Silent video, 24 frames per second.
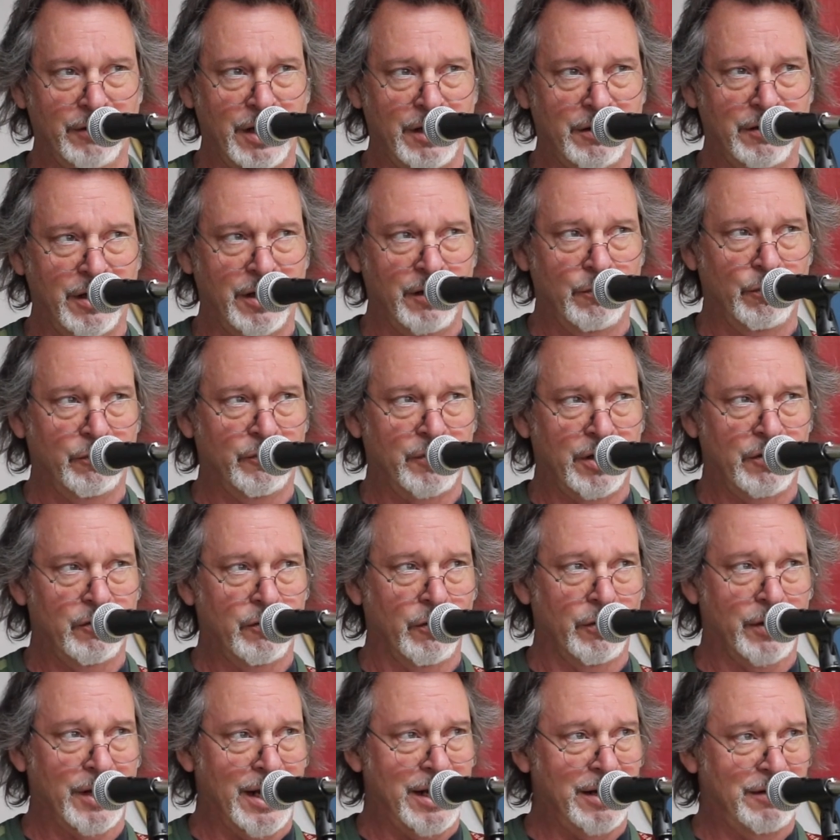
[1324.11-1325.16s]
they did was they
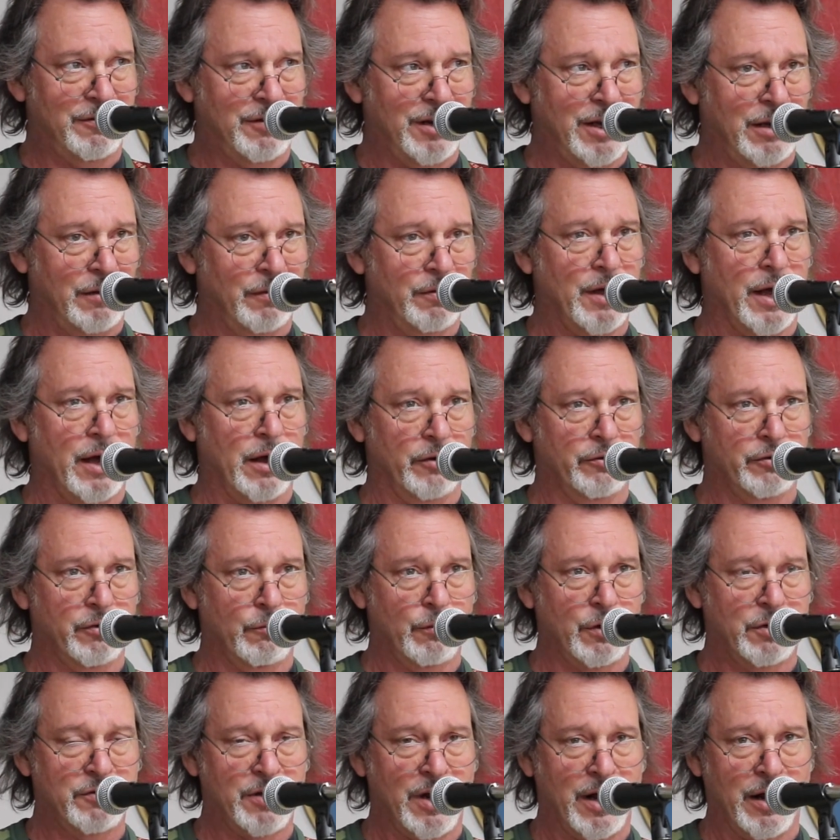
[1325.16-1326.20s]
took
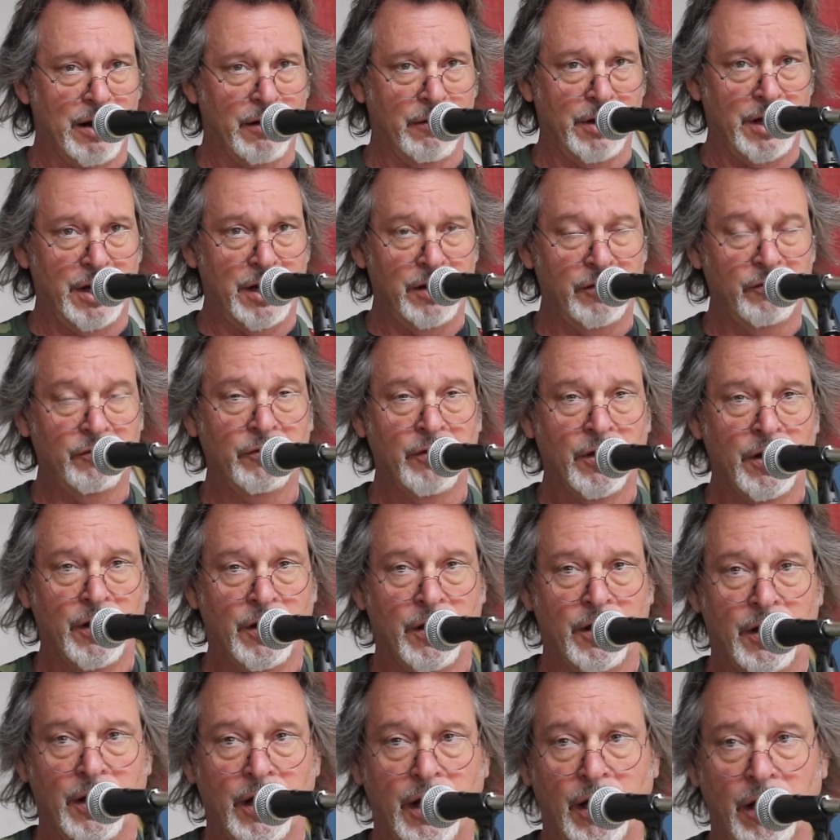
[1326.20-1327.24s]
18,000 retirees
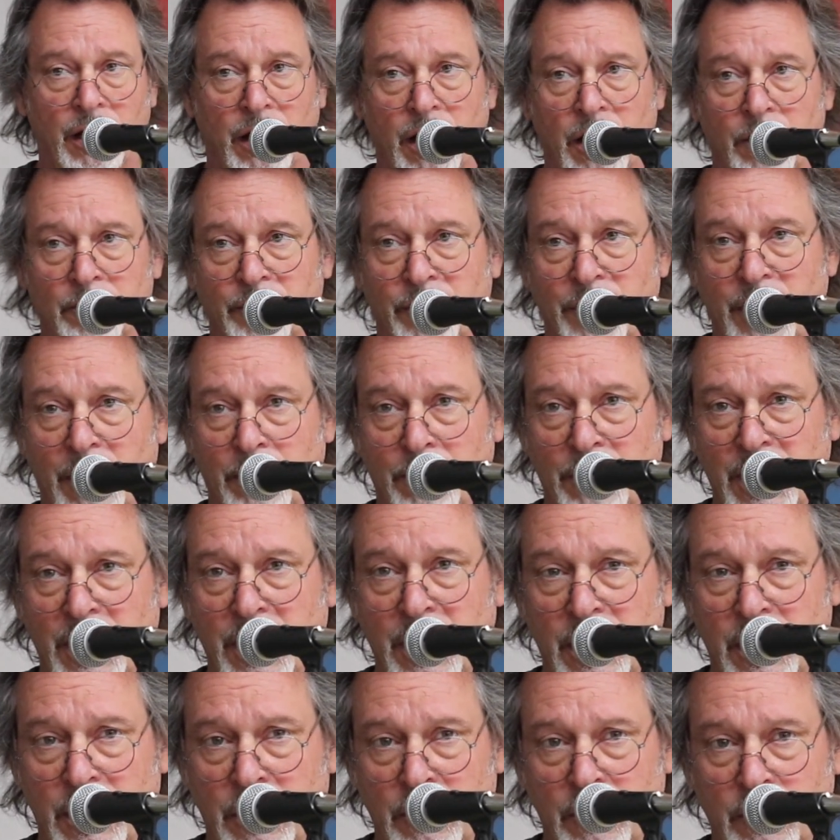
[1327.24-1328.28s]
and lumped them
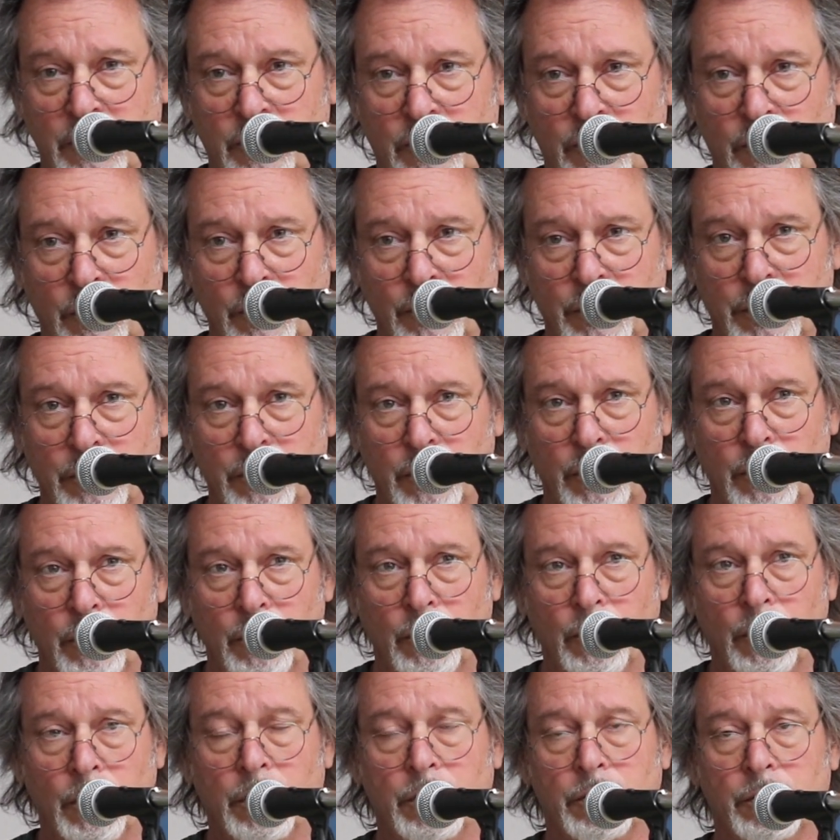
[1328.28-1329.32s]
into the
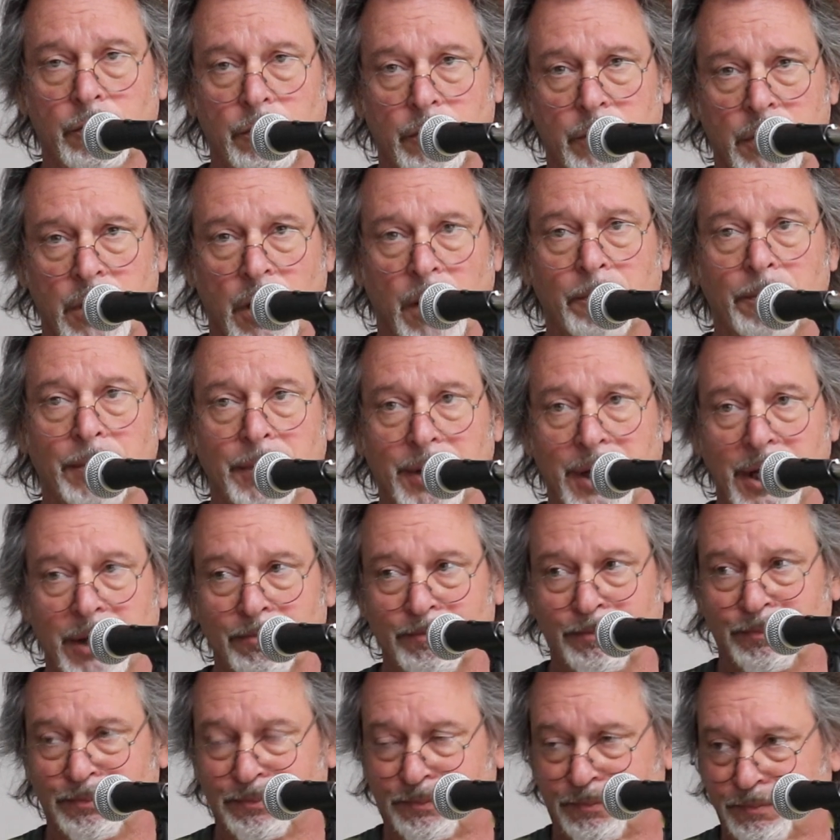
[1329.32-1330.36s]
new company.
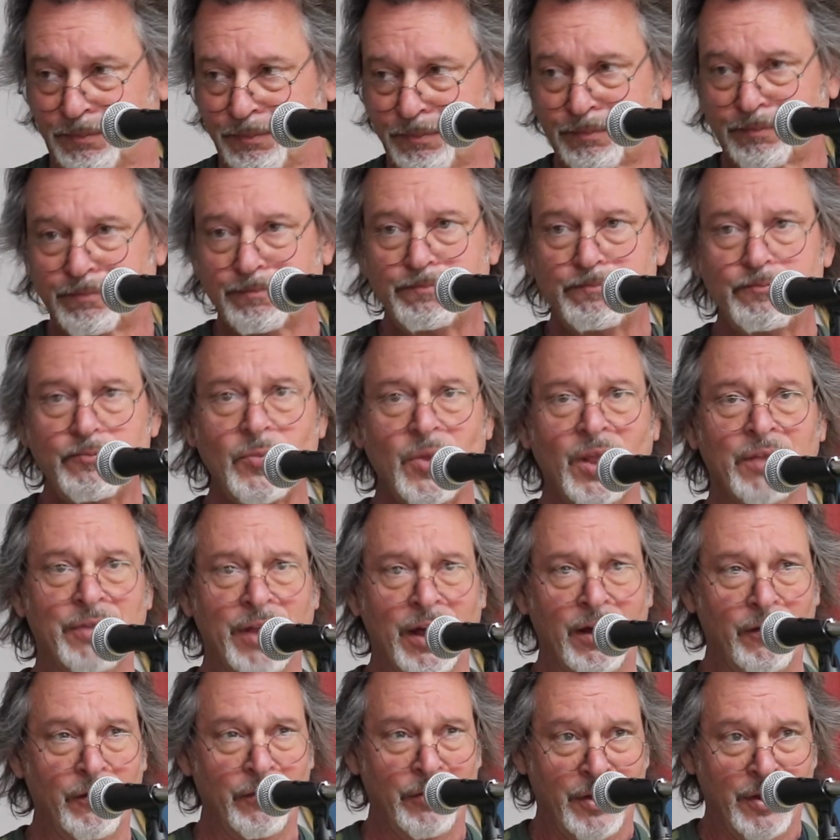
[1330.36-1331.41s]

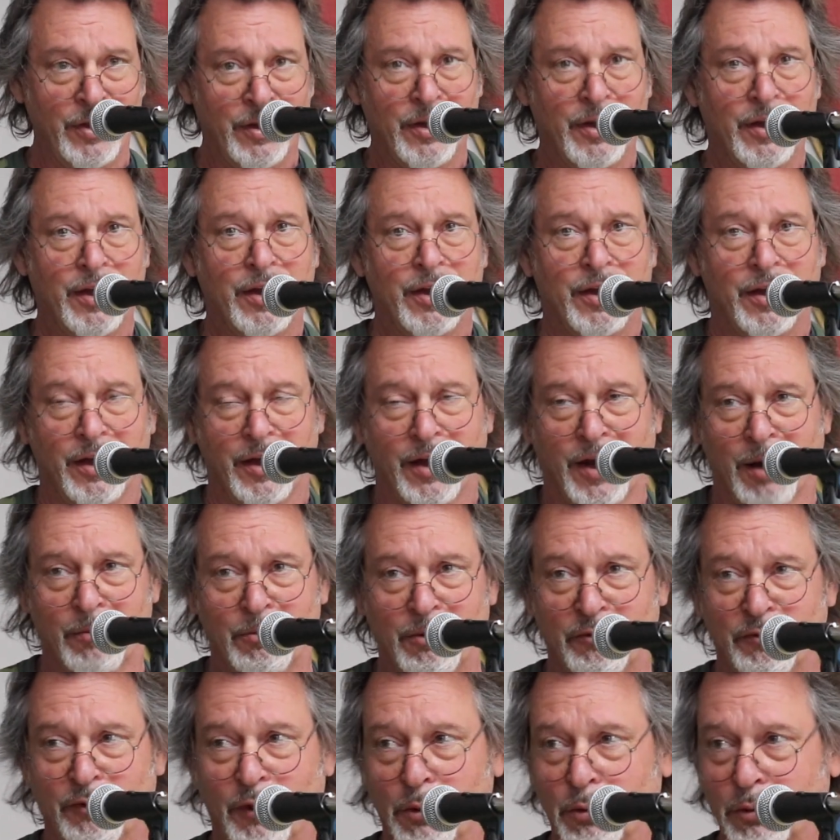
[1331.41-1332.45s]
Now,
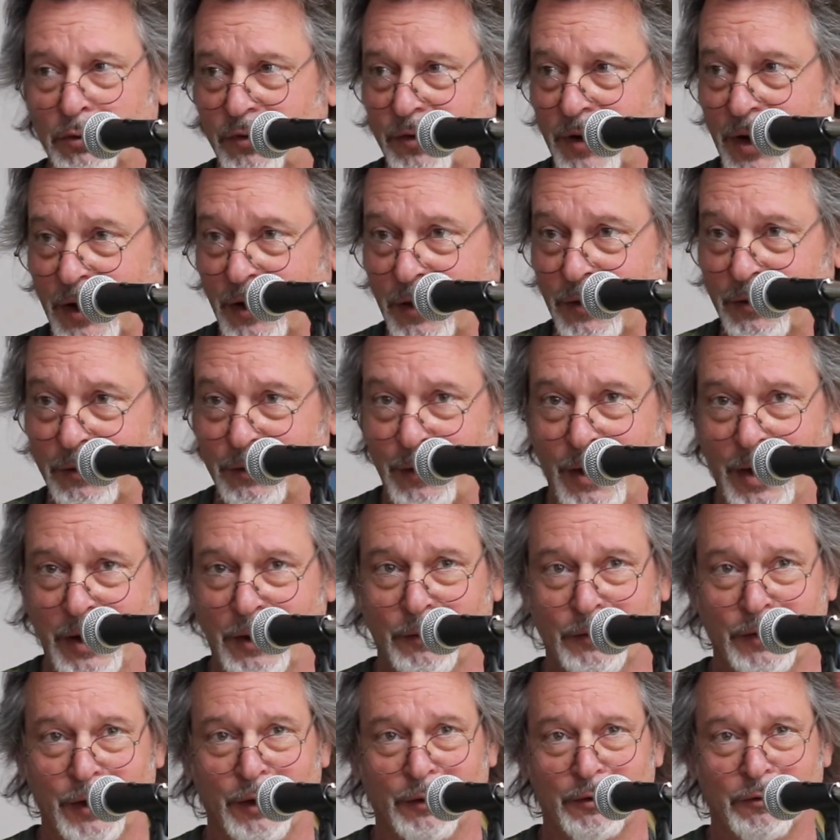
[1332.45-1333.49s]
I'm a folk singer, so I
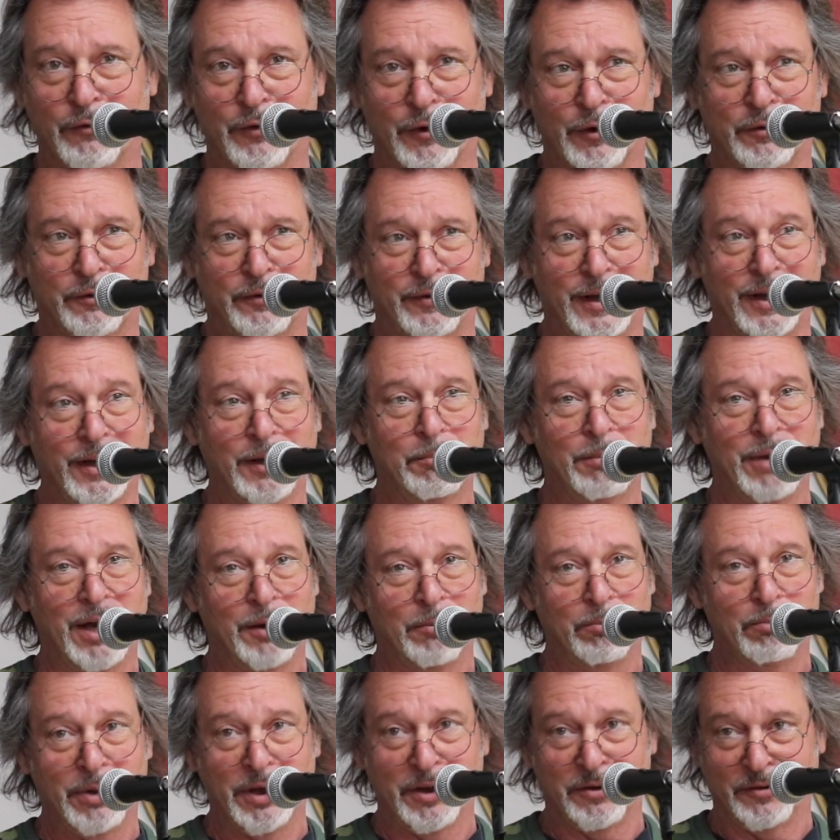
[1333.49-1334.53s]
don't know the first thing
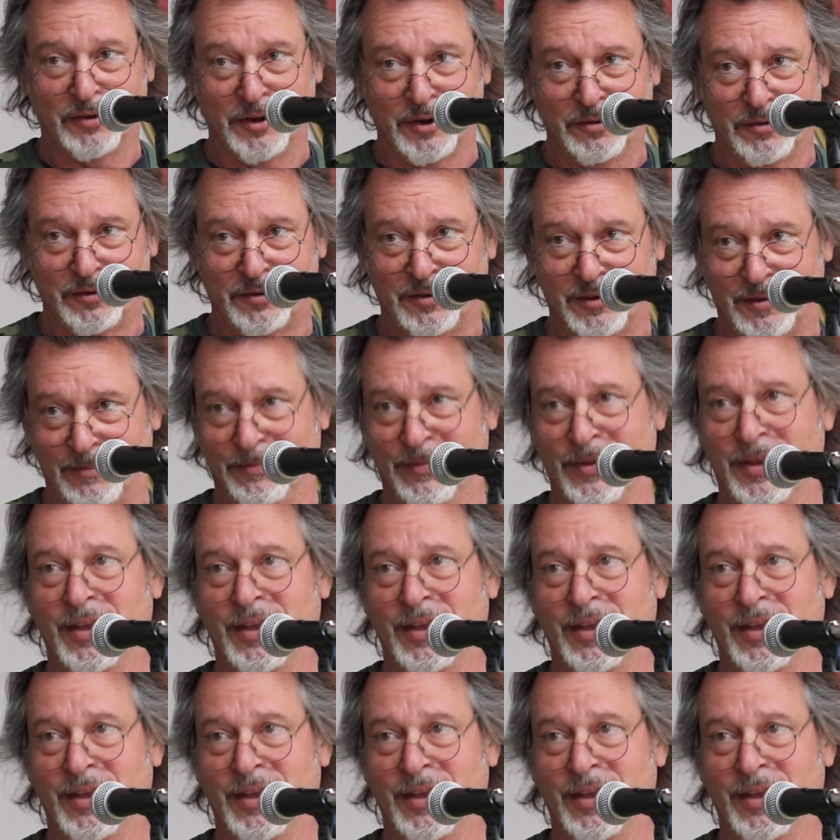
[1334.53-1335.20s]
about business,